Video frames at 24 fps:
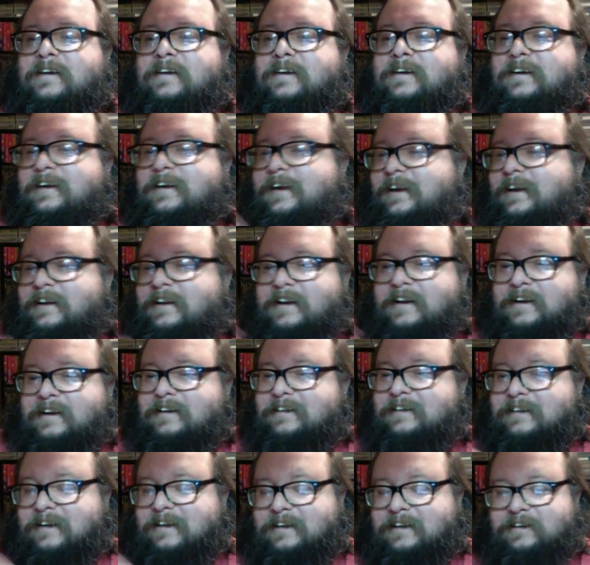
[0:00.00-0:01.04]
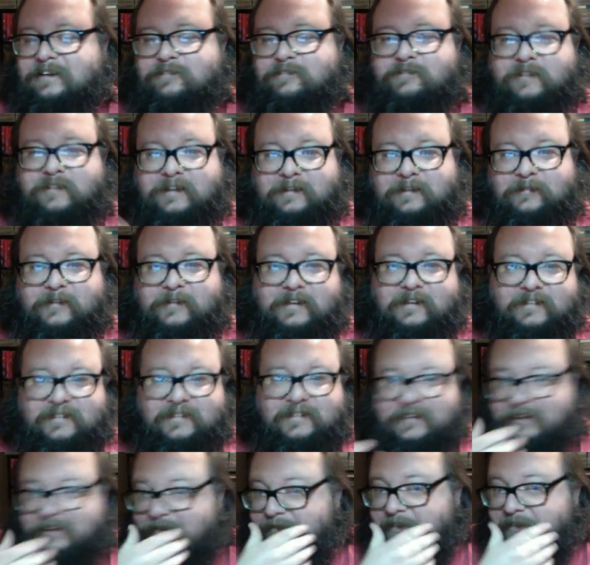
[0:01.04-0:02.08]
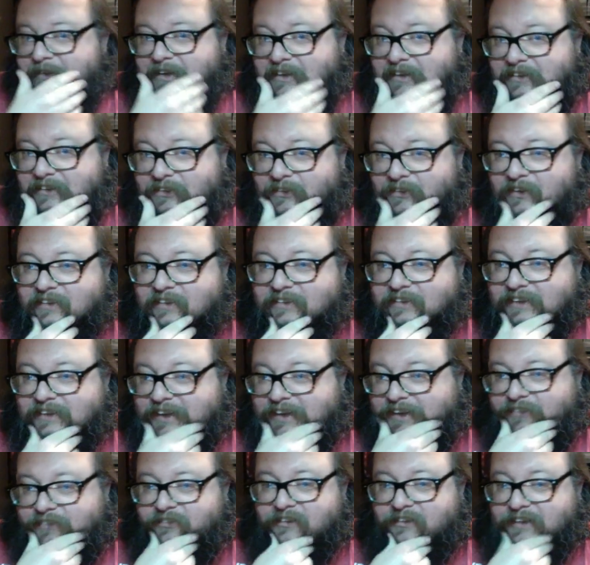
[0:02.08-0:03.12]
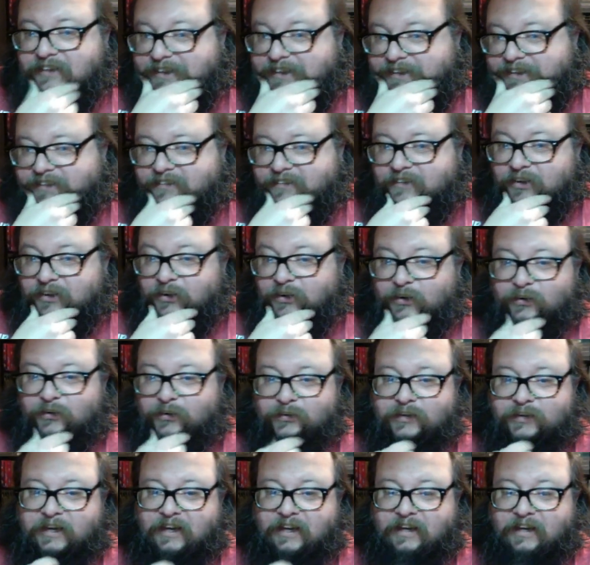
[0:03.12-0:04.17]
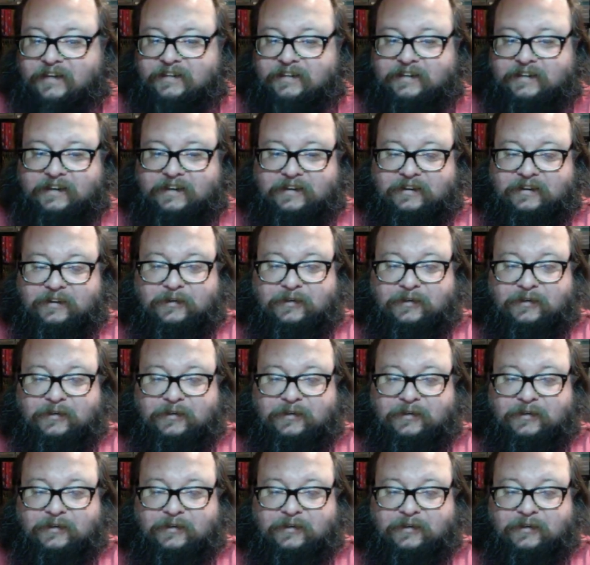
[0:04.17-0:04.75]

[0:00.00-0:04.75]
And anything I can fit in Monday through Wednesday, I'll fit in. So yeah, I don't know.